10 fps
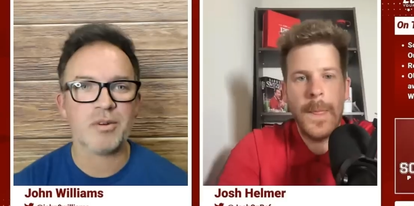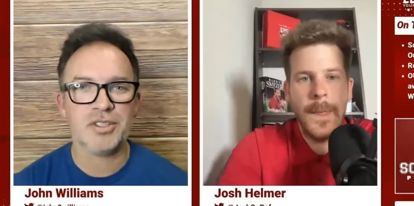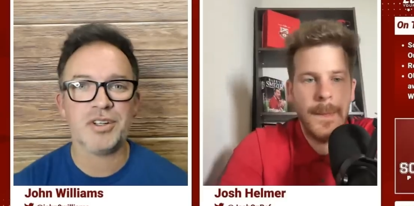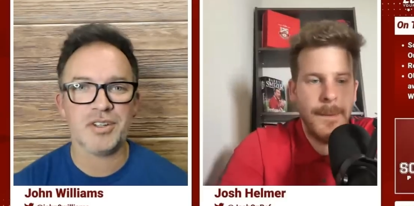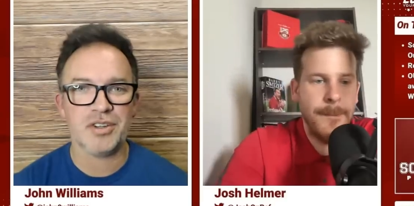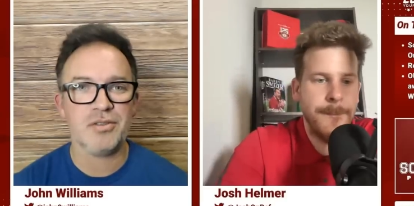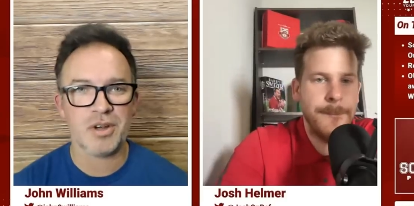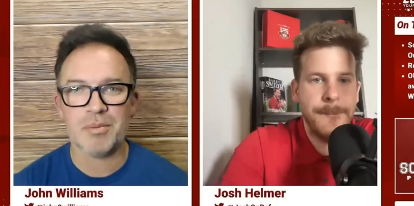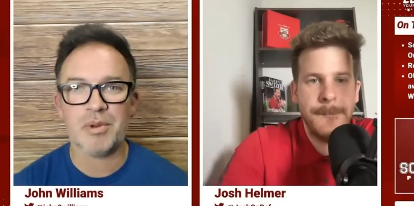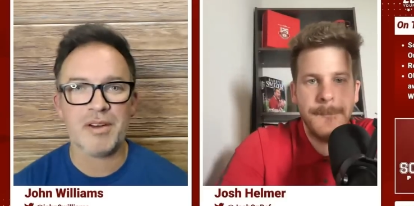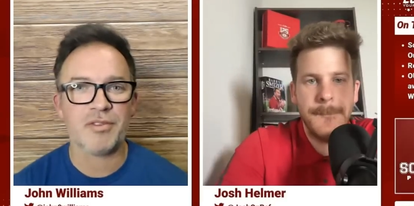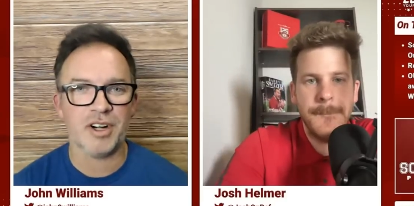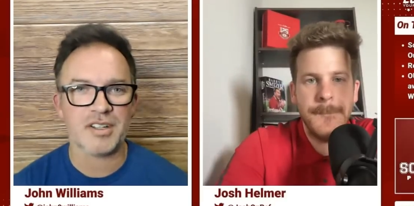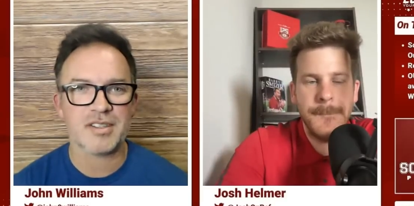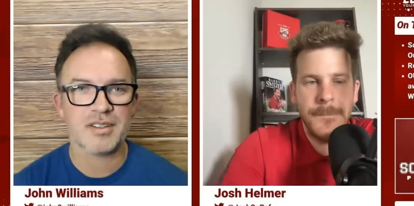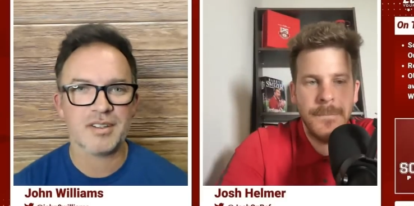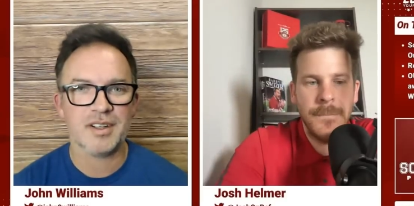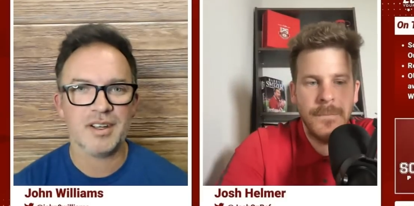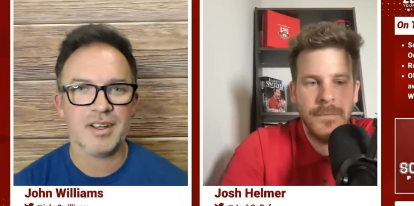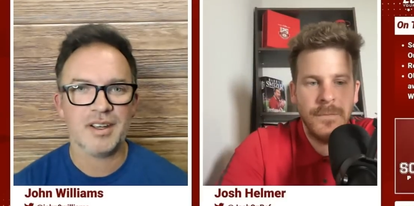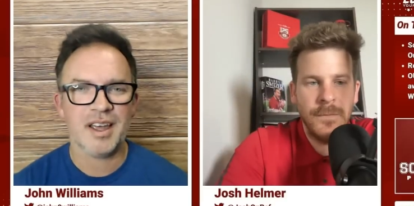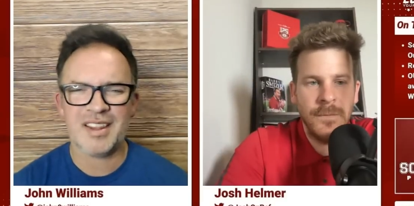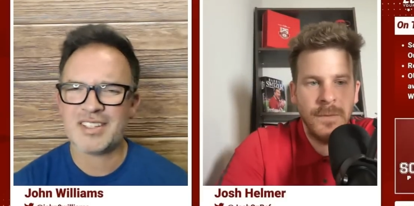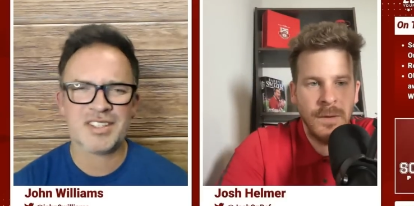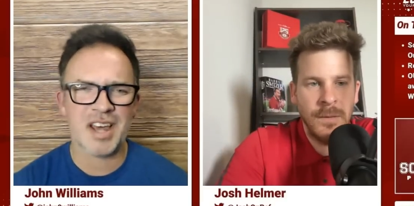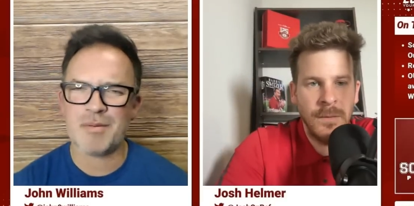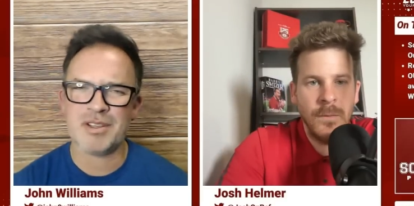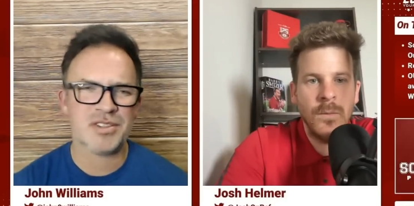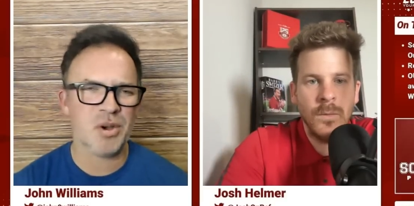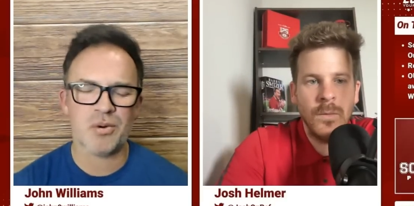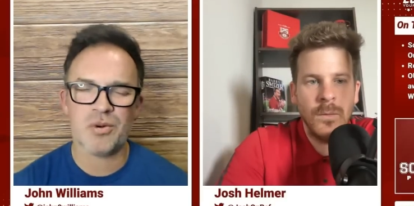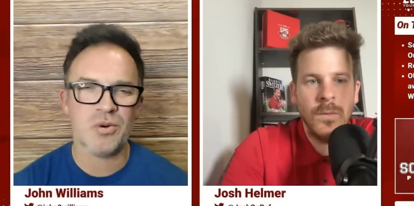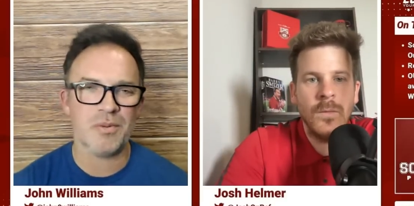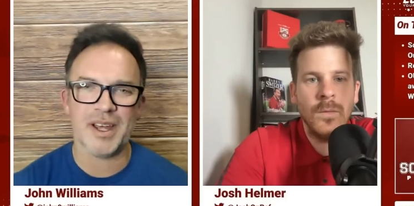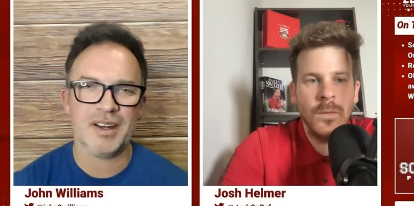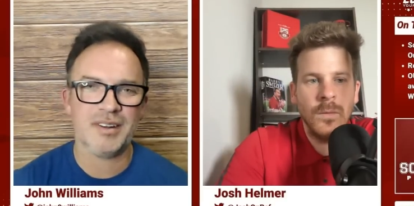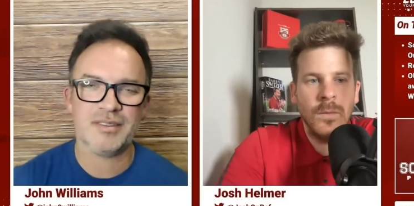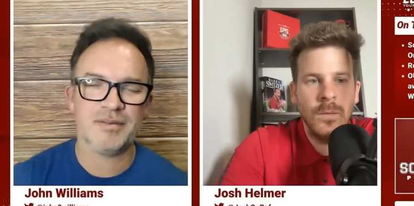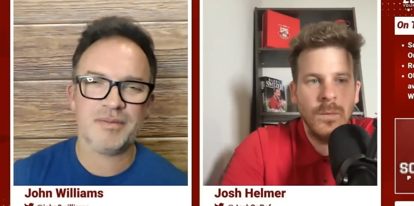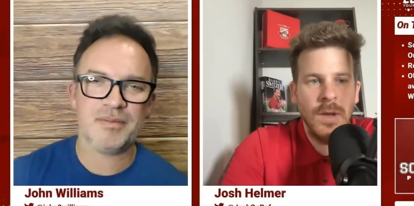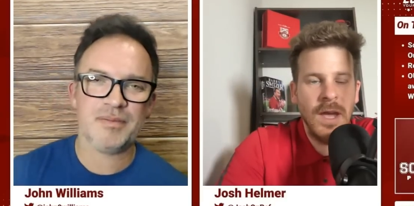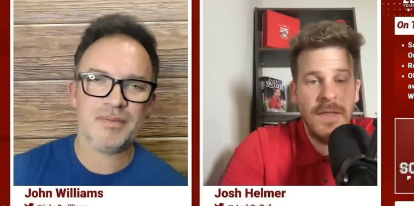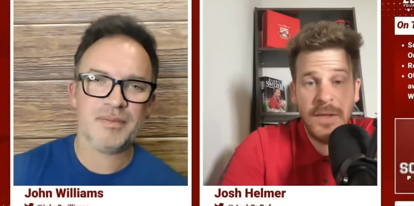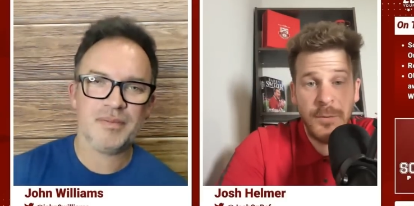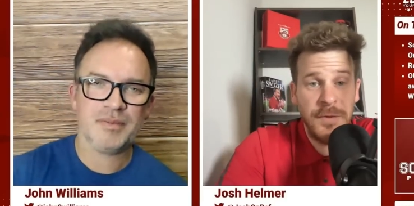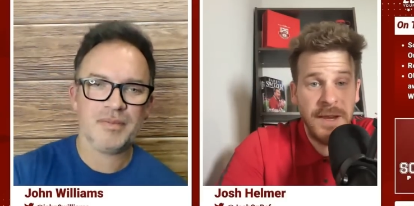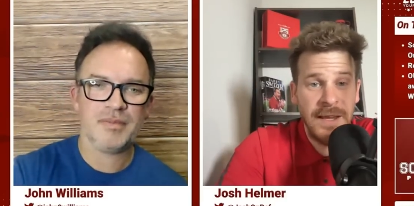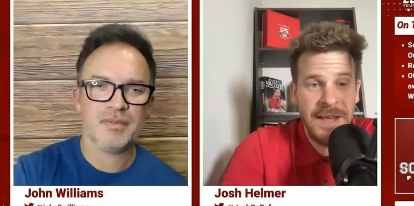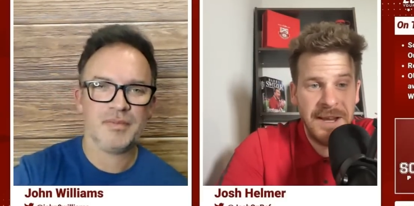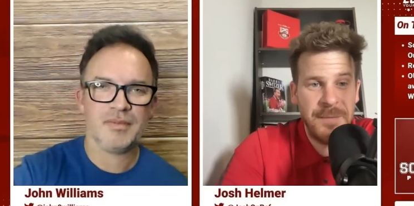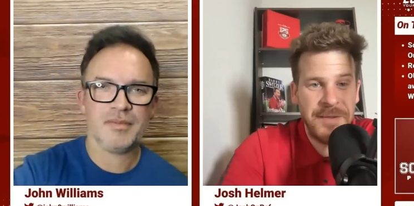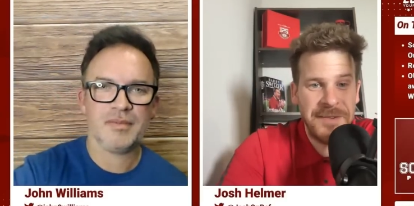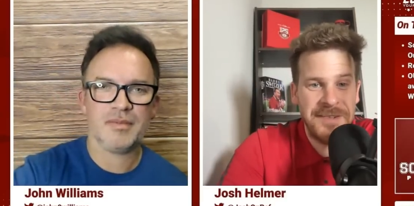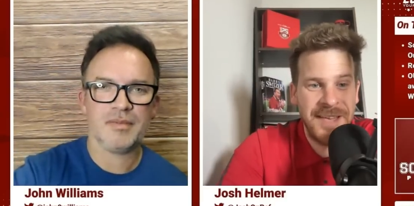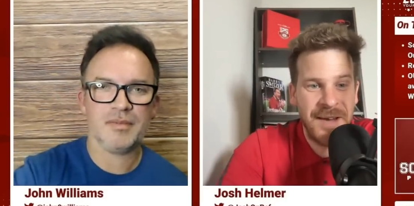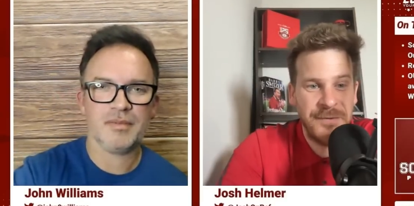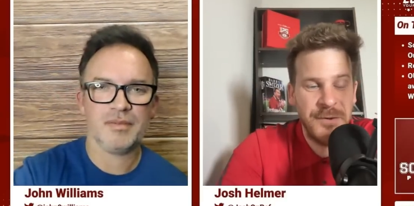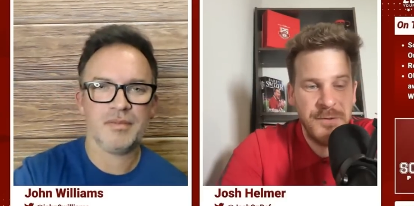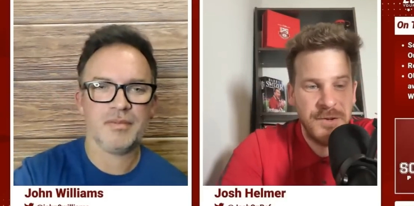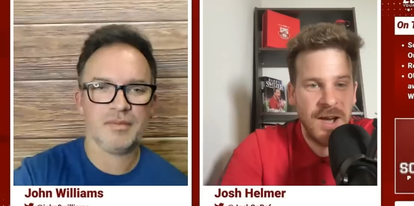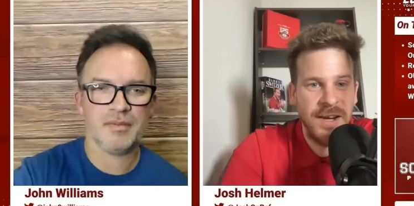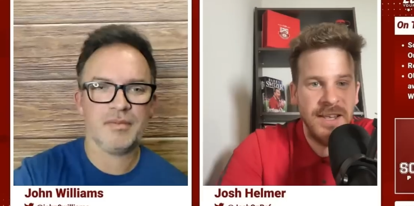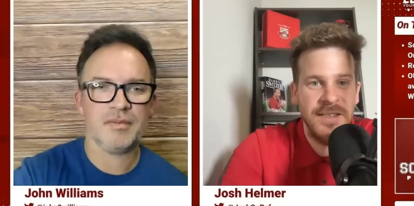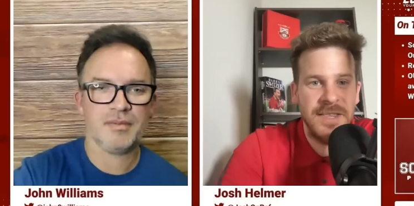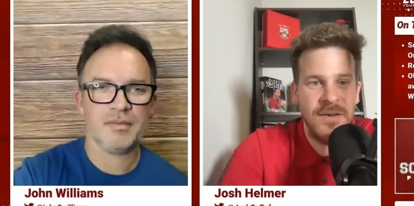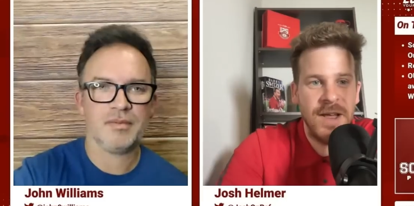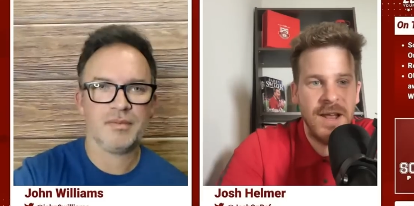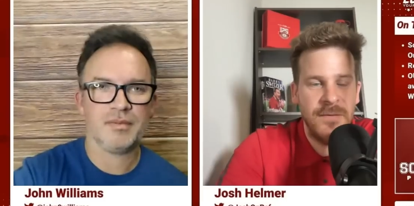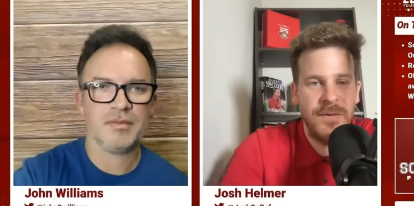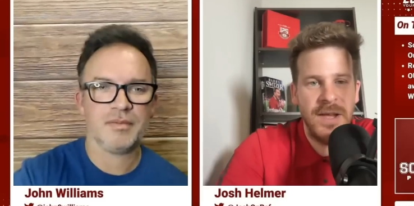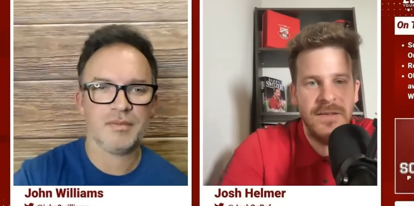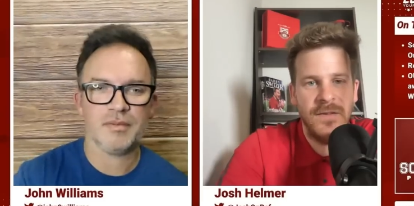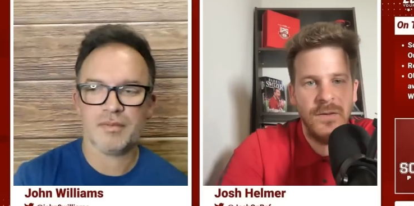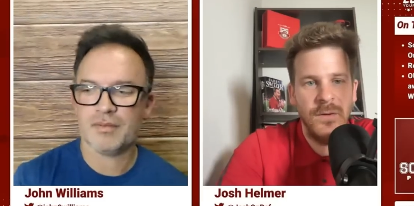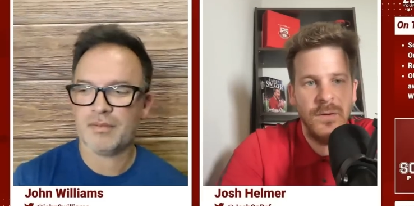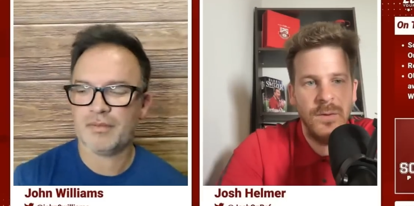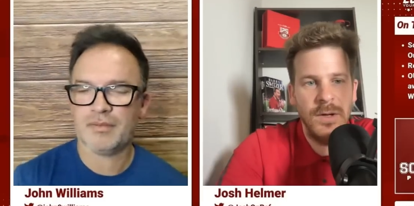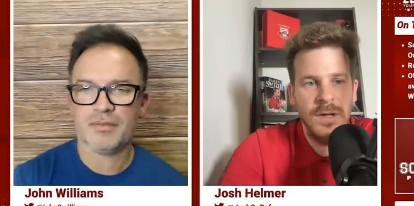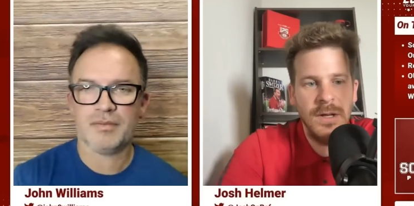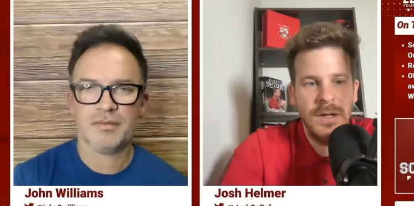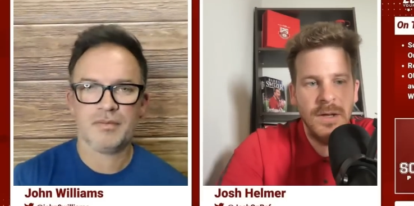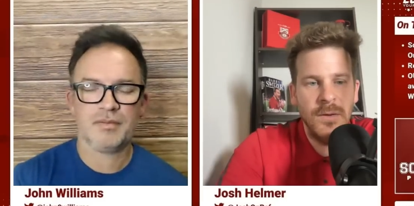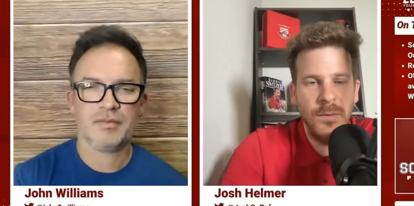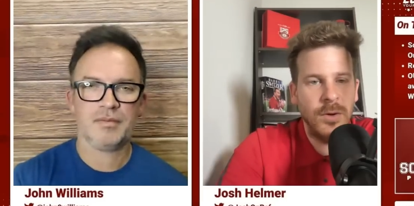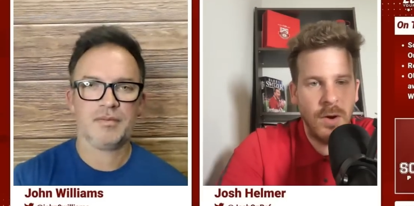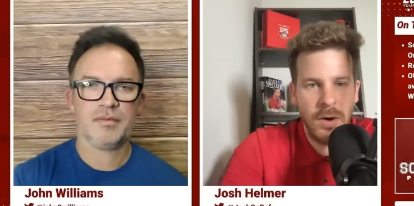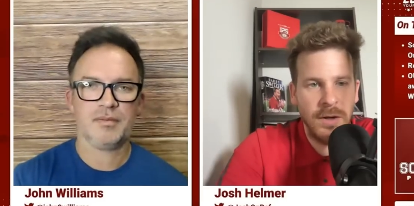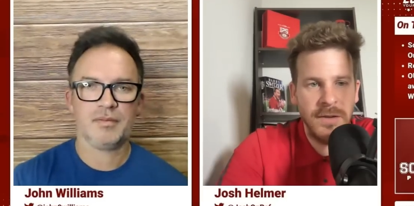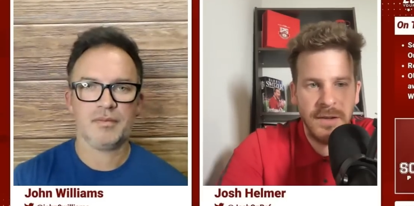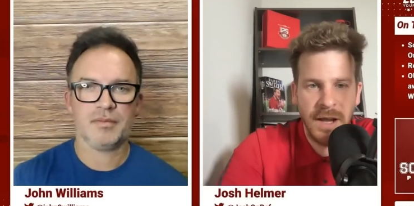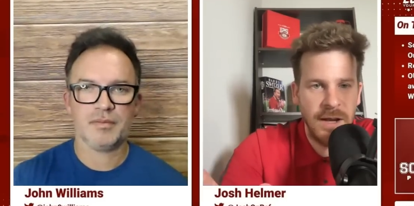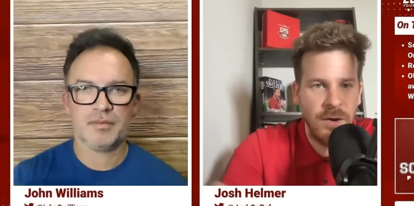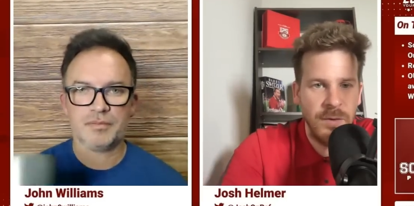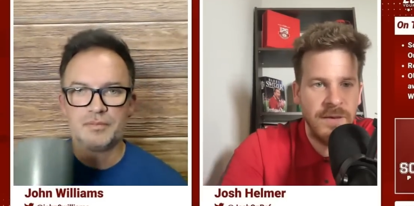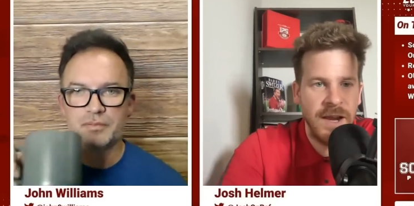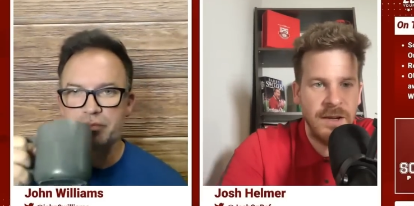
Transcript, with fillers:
Speaker 1: you can do. Come play for us. And that's just got to be so cool, man.
Speaker 2: And that's one thing I like about this staff too, John, is they're not afraid to, regardless. I know we've got a